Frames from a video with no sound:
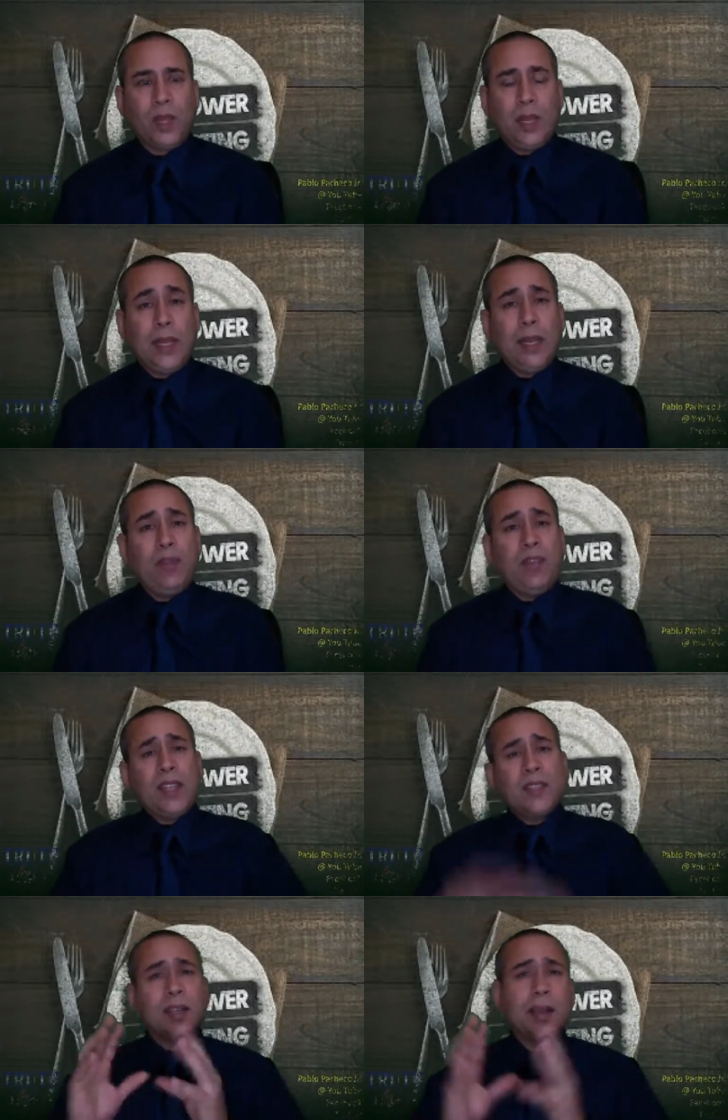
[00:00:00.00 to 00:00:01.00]
In
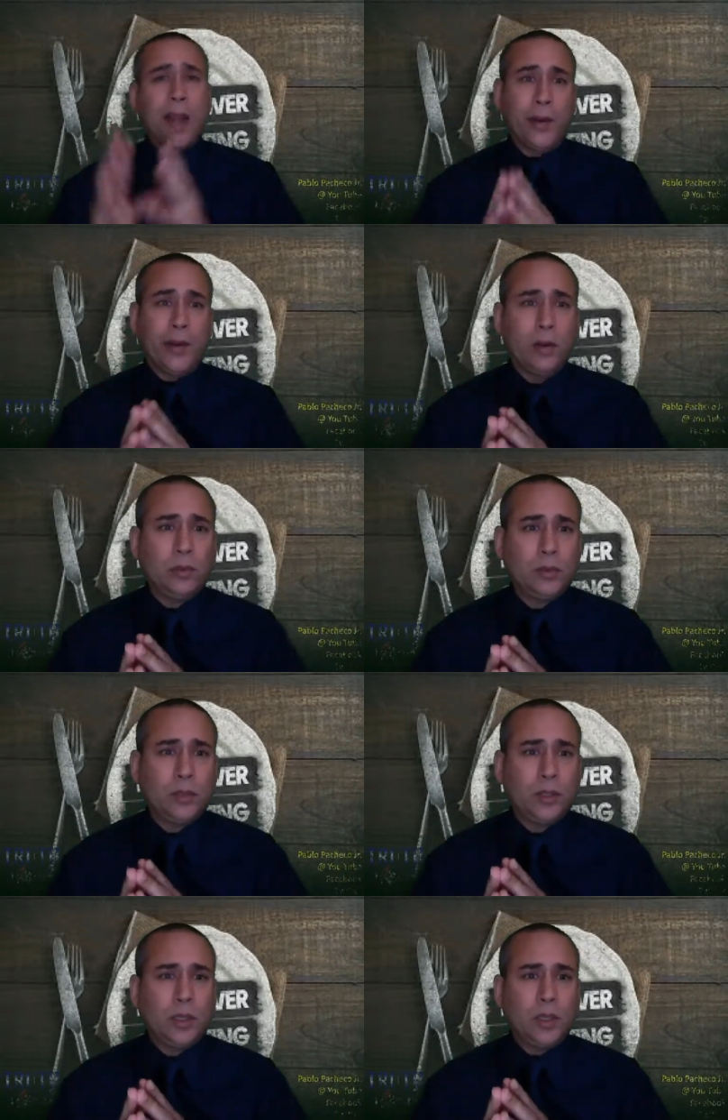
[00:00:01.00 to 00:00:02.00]
this scenario,
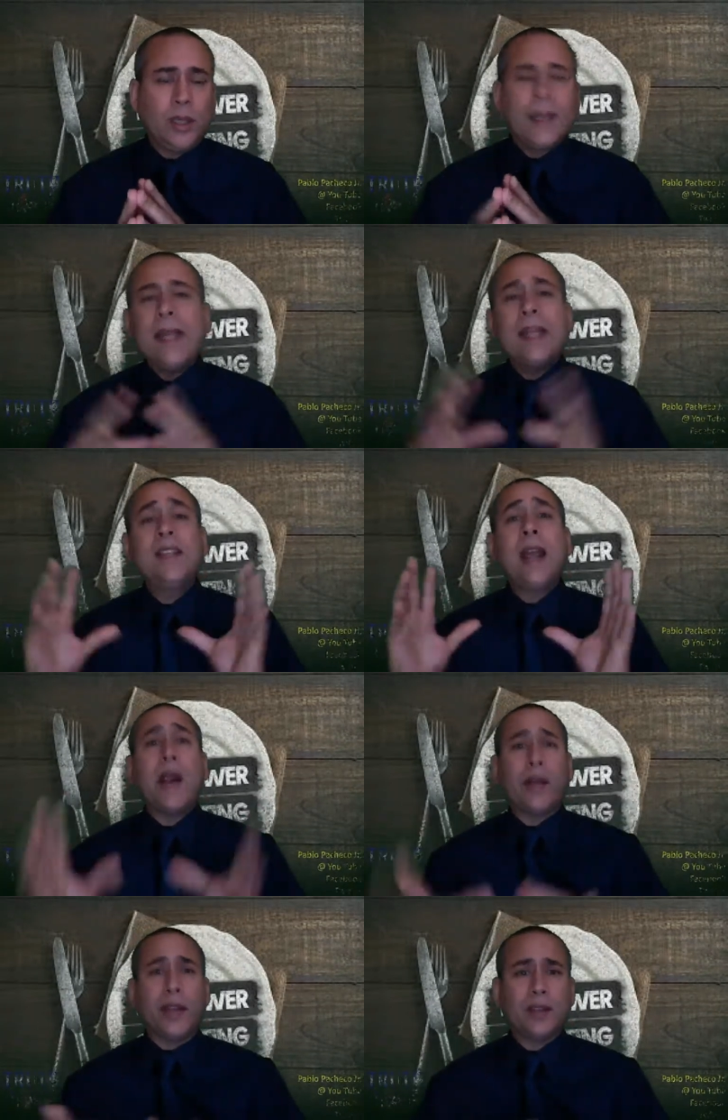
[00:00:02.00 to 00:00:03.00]
King
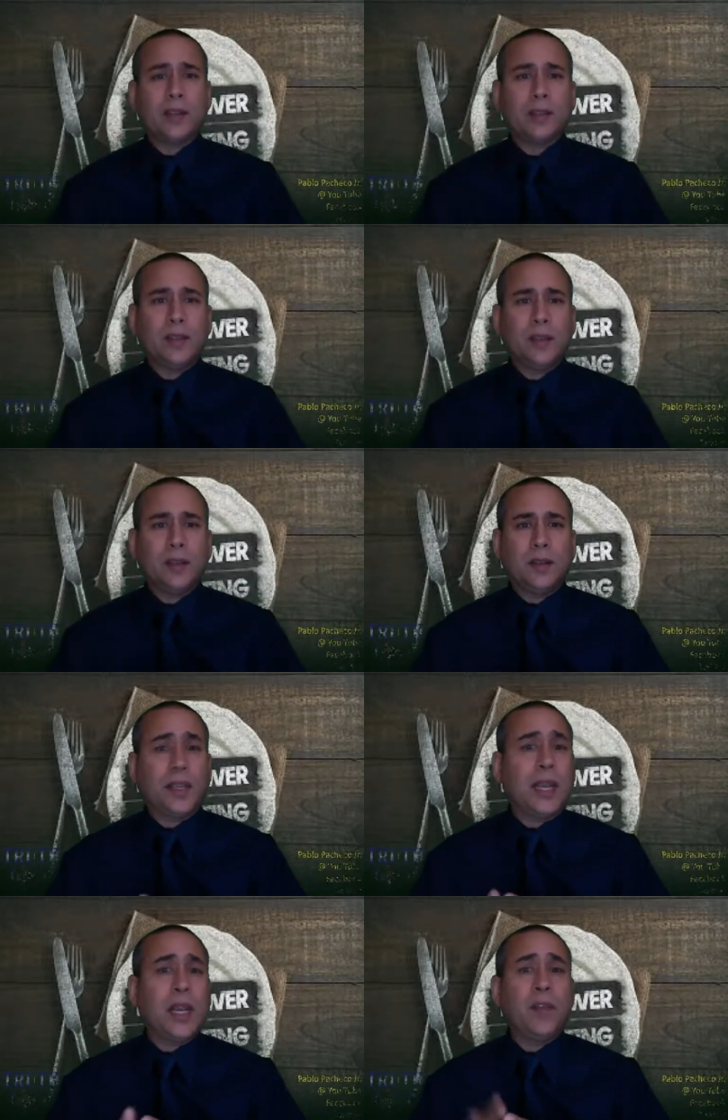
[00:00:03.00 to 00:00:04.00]
Darius, the
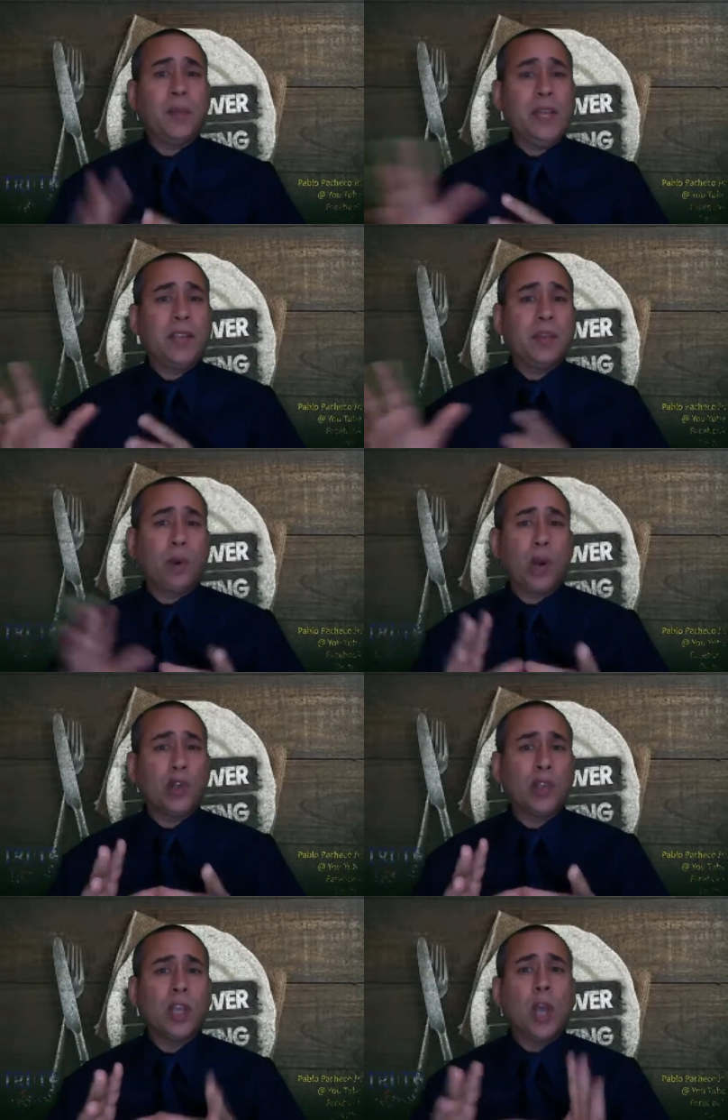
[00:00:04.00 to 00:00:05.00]
king of the Medes and
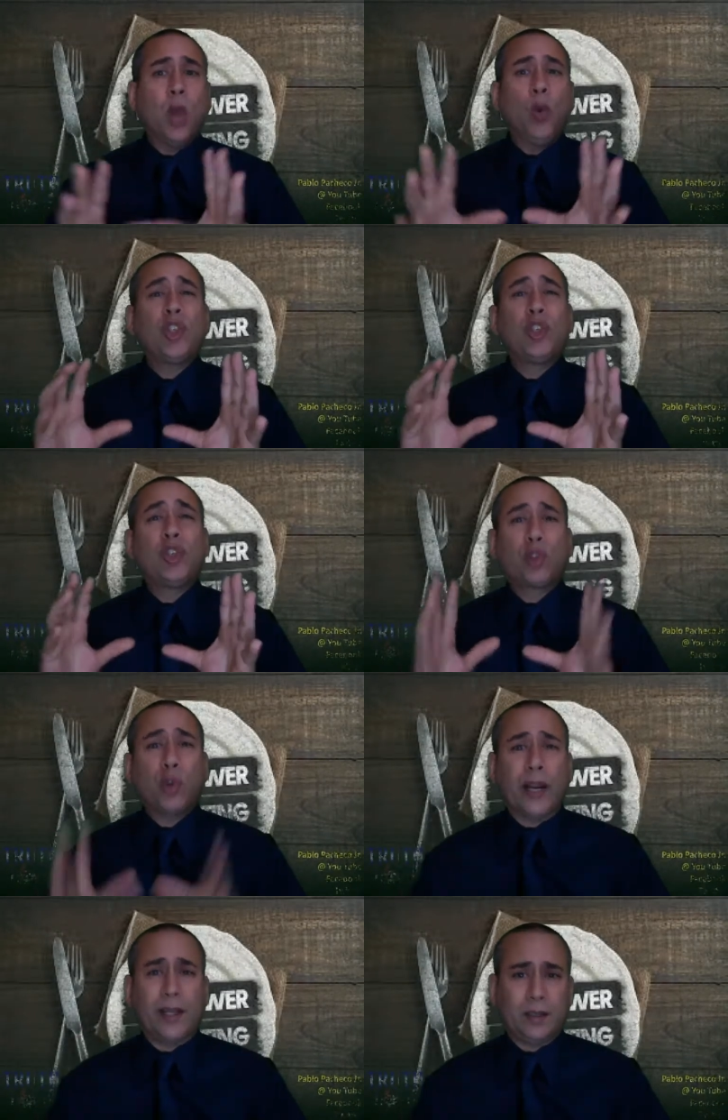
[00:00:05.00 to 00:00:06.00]
Persians, was
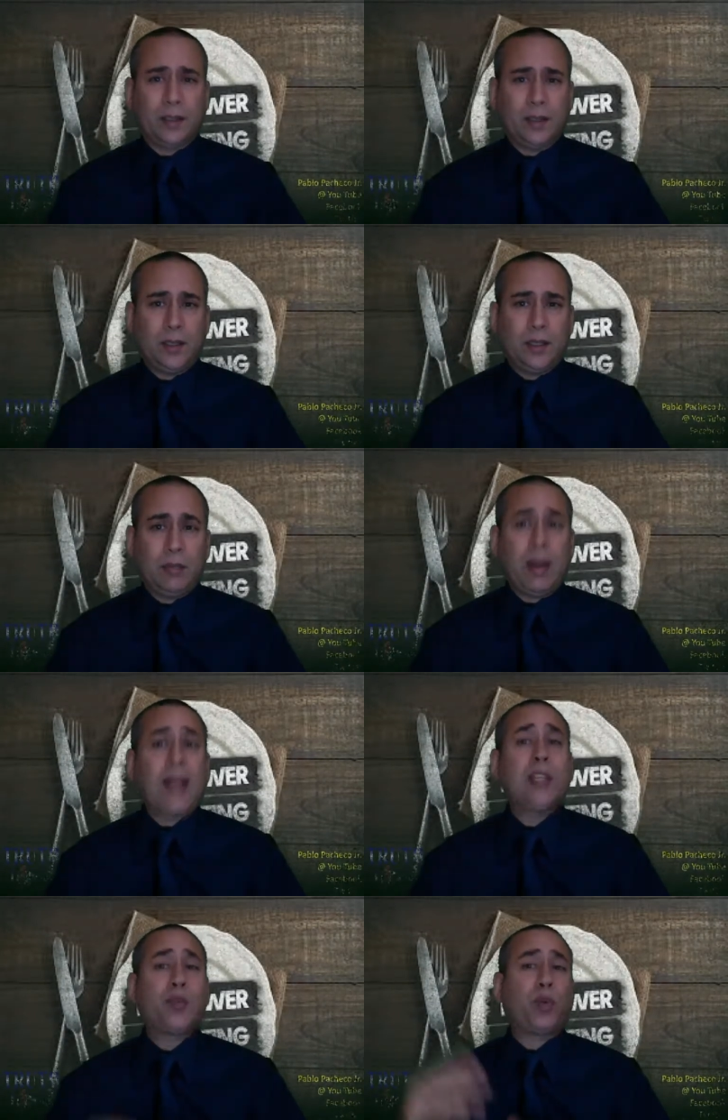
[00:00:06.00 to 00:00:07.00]
tricked by
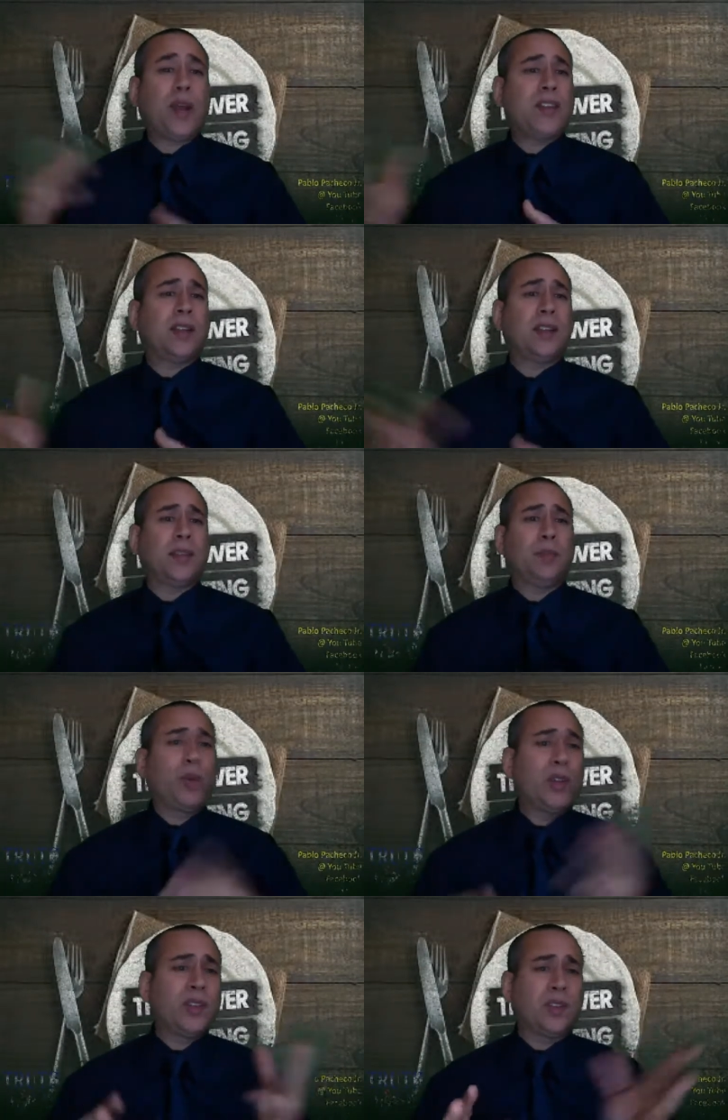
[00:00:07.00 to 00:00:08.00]
his presidents and
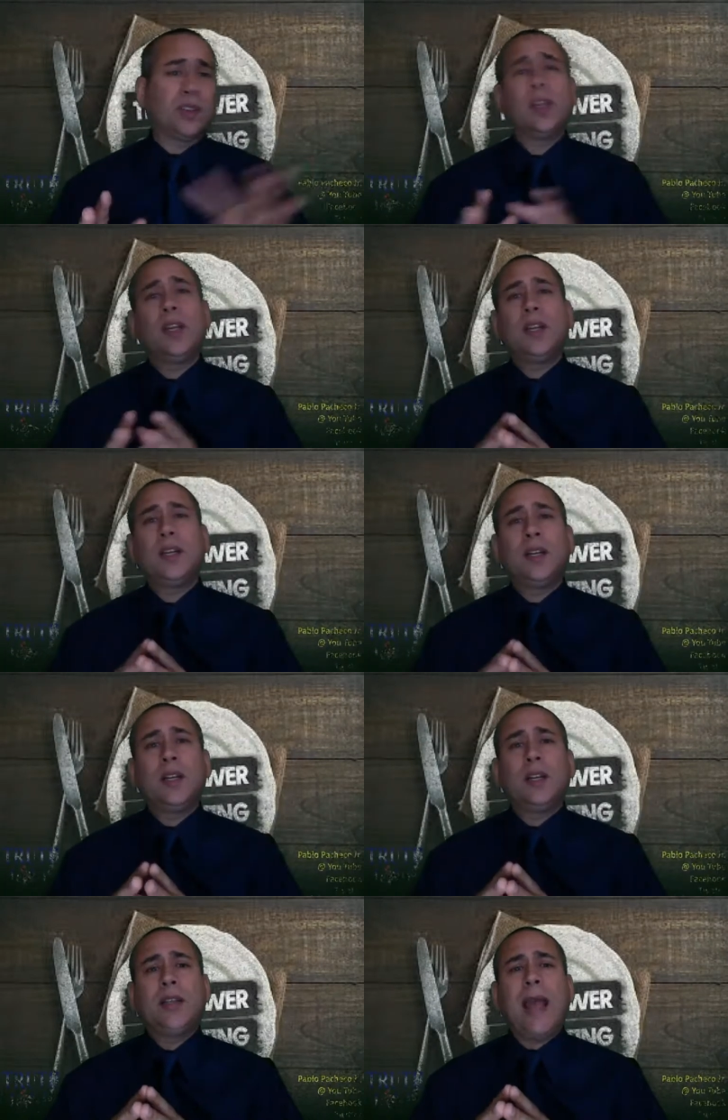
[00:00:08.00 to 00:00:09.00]
princes
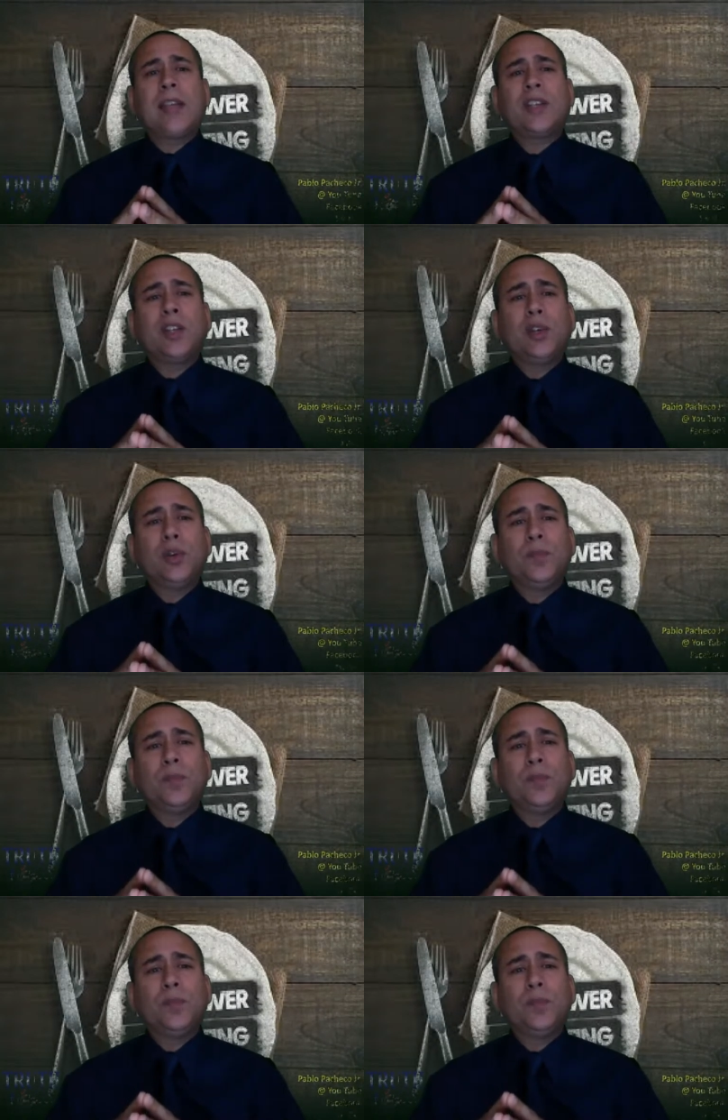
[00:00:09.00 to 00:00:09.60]
to execute